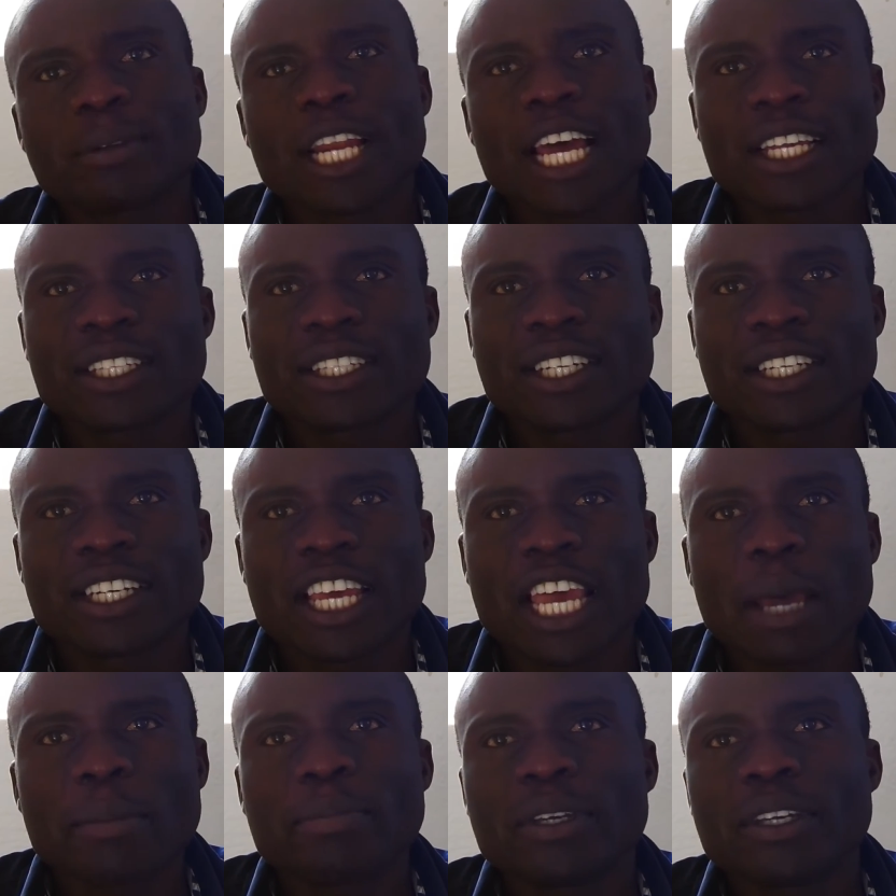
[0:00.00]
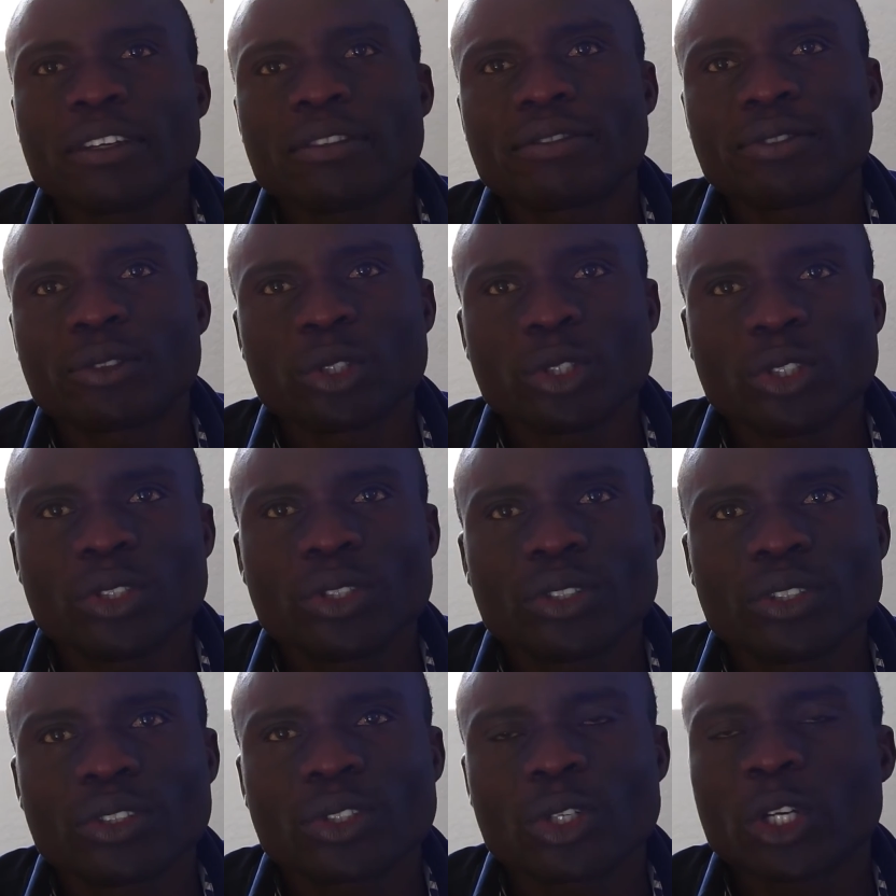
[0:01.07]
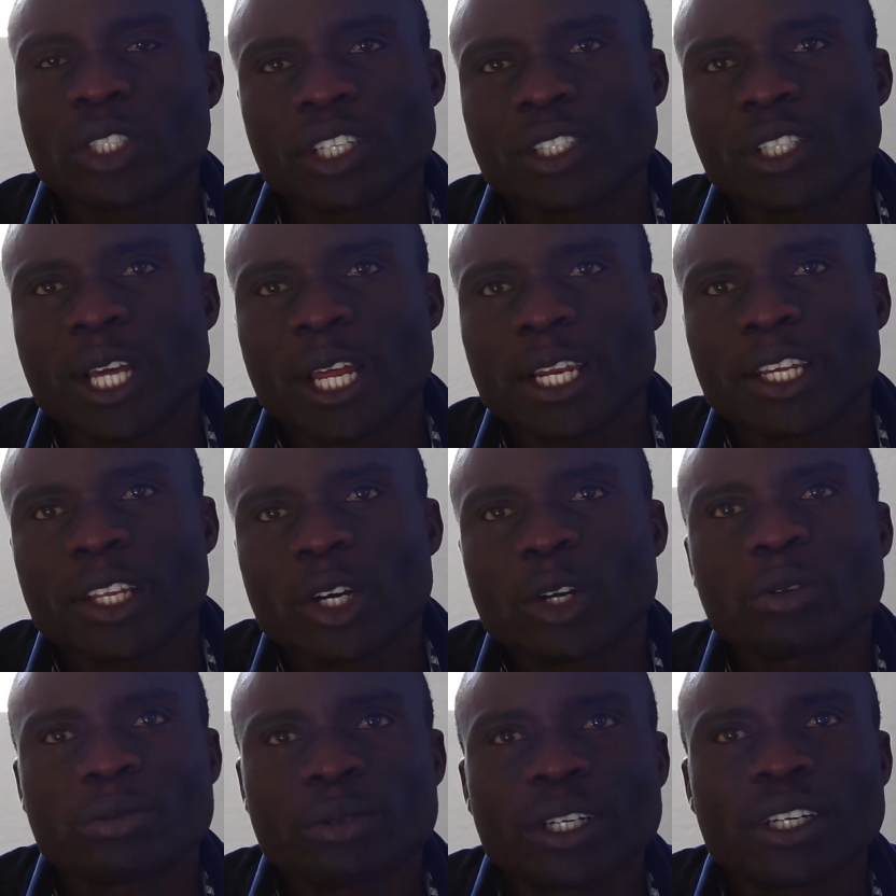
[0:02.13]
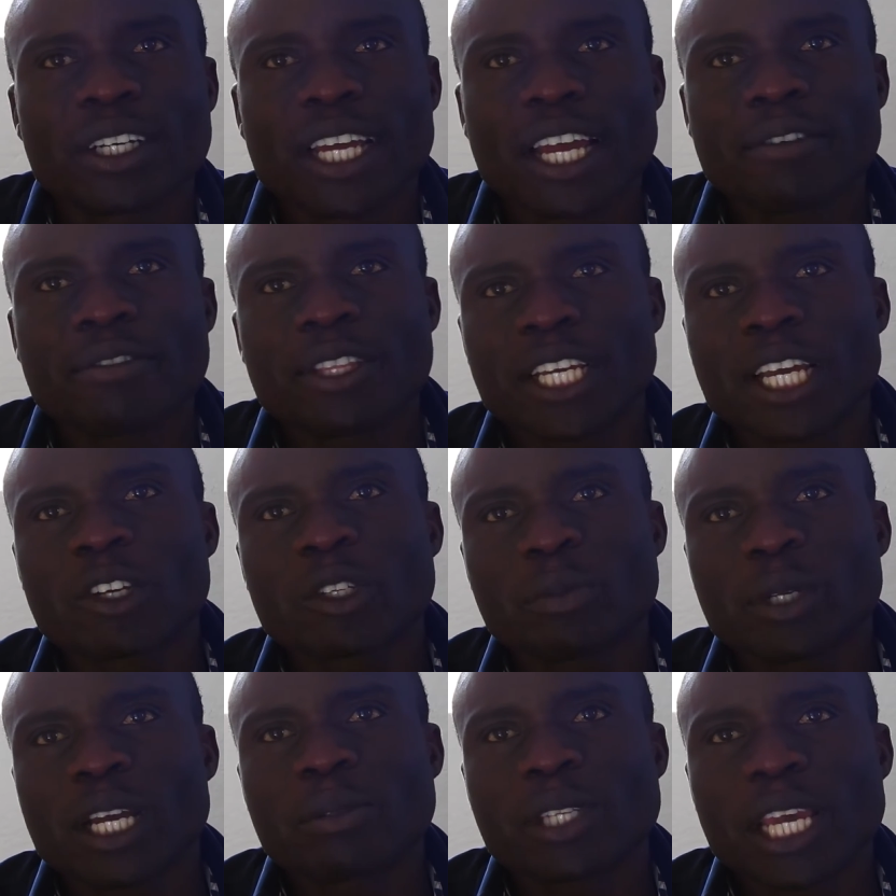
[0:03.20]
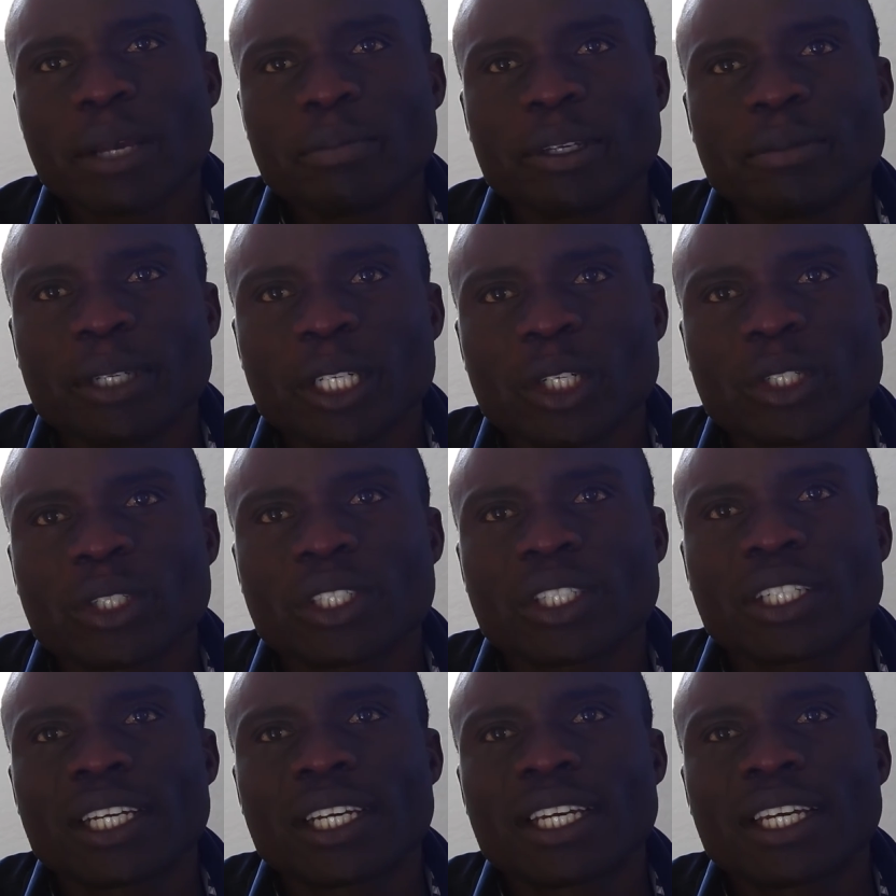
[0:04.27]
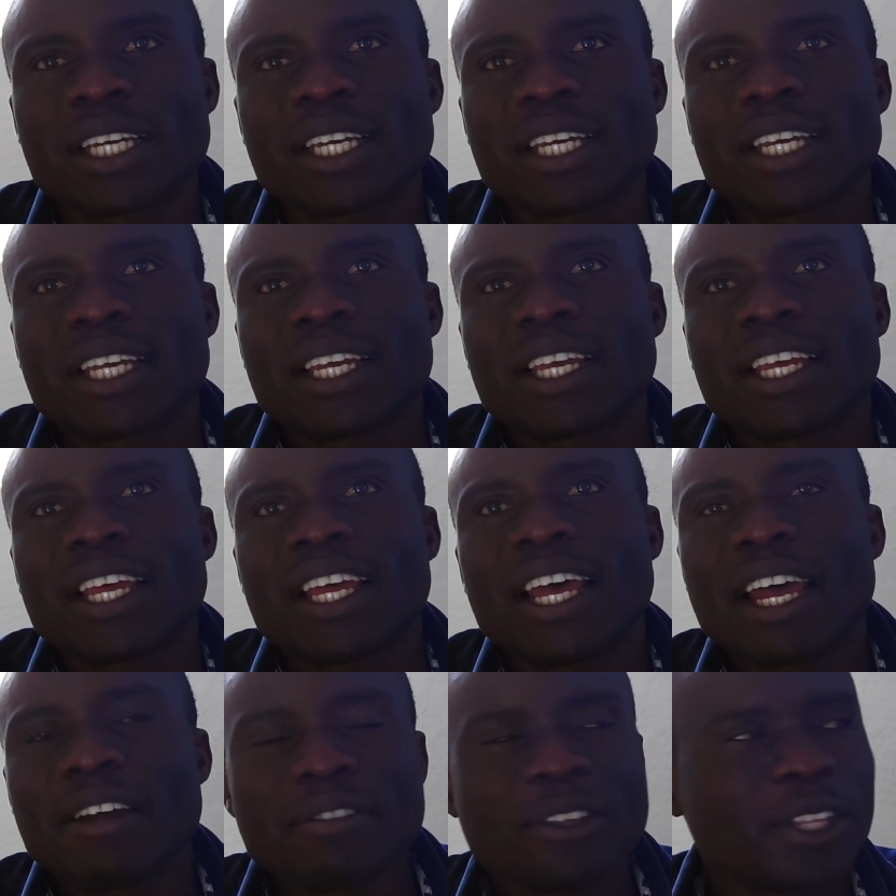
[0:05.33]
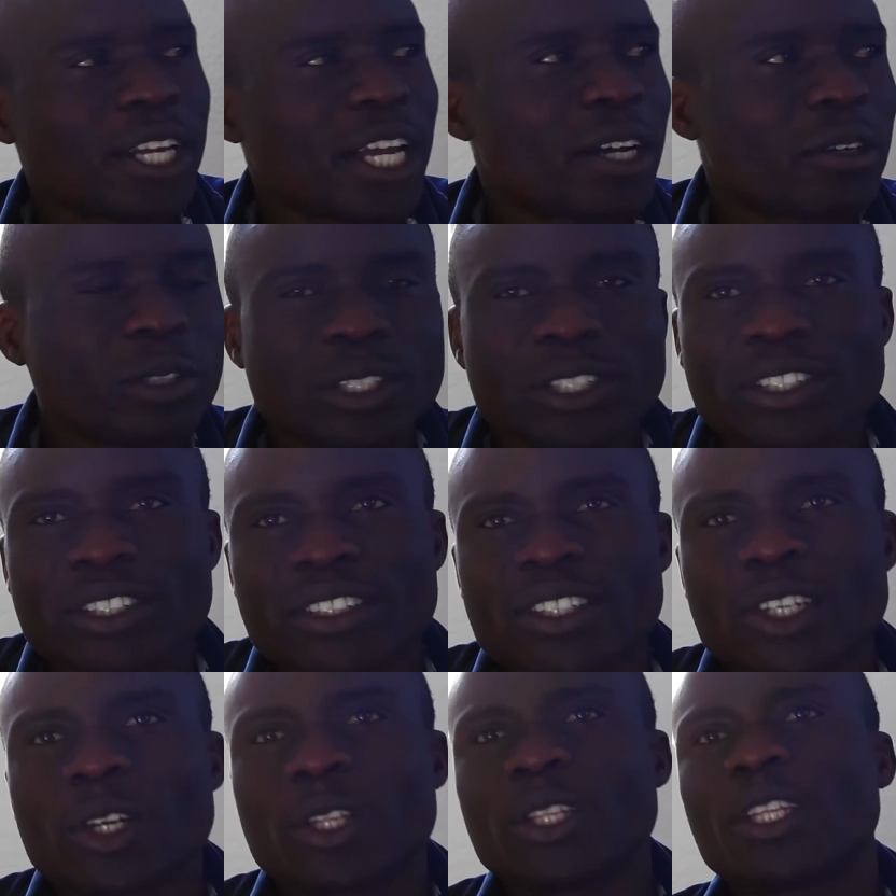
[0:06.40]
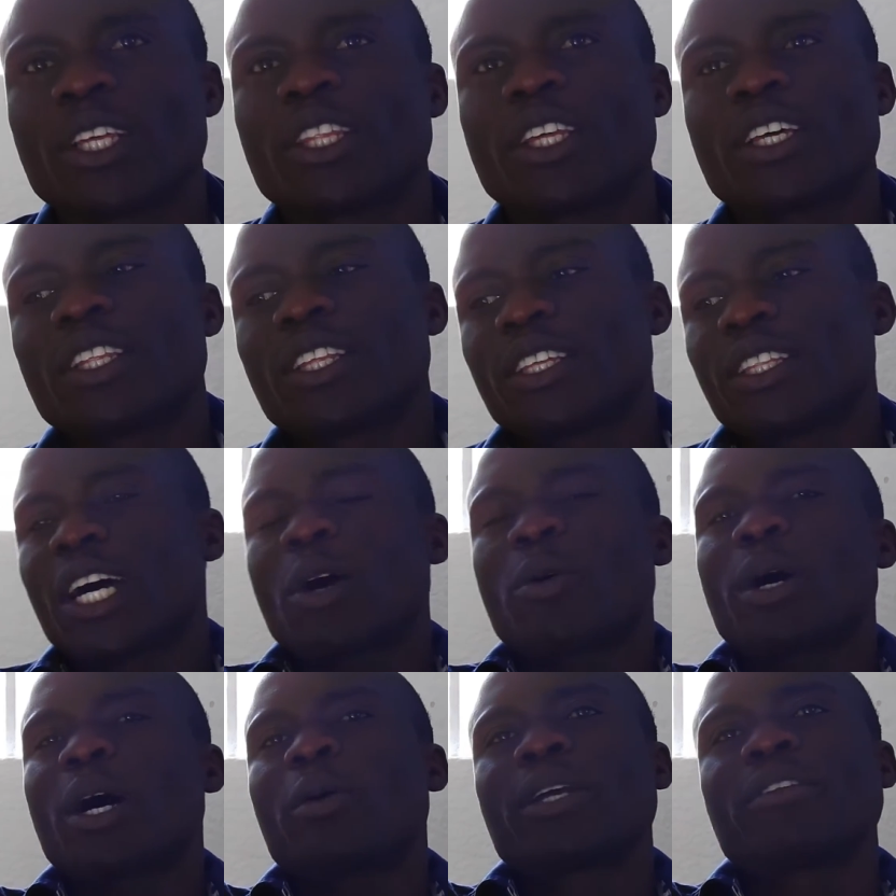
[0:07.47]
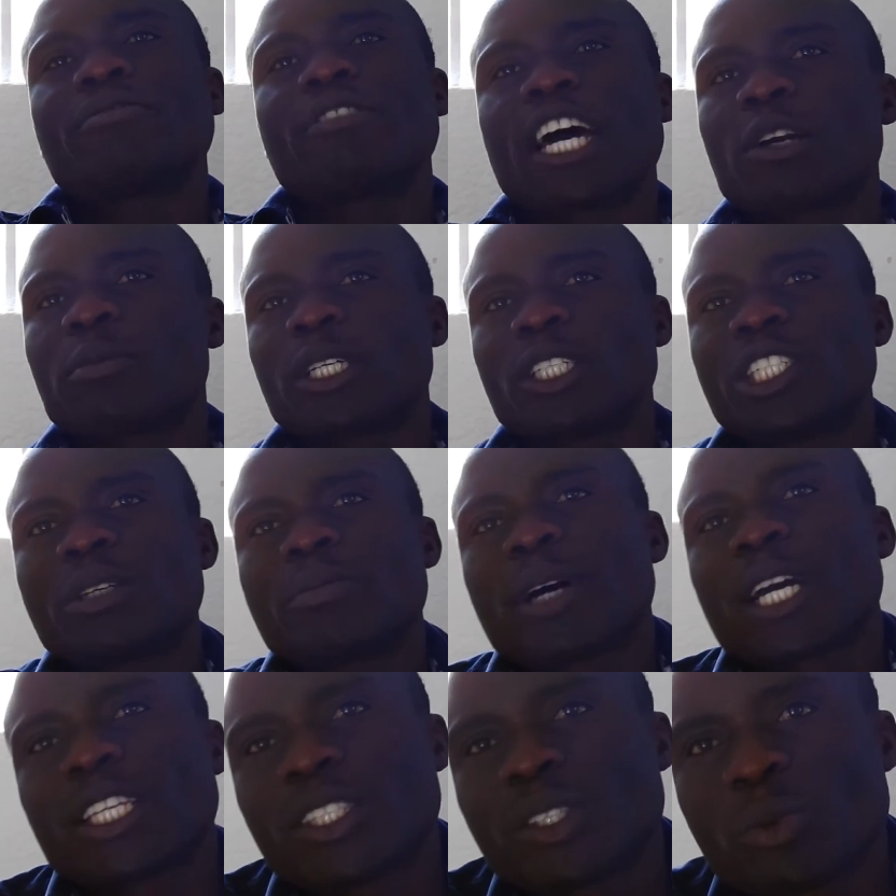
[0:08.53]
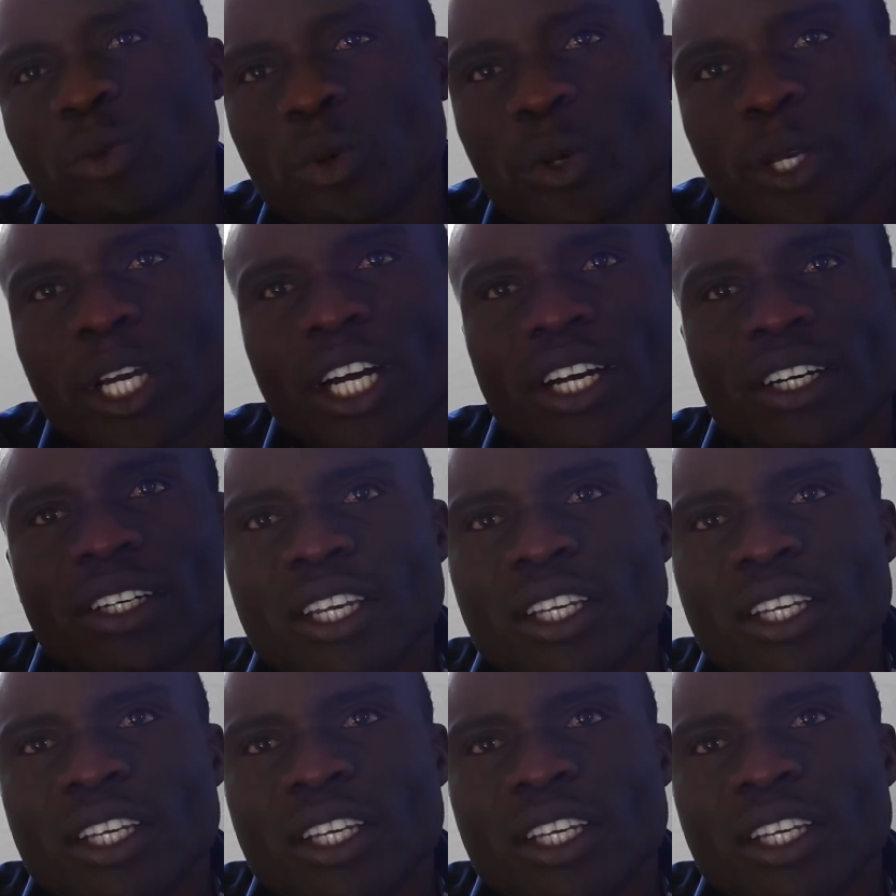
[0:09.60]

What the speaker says: plants and happy food sources, then everything else becomes happy, because everything else, our environment determines who we are.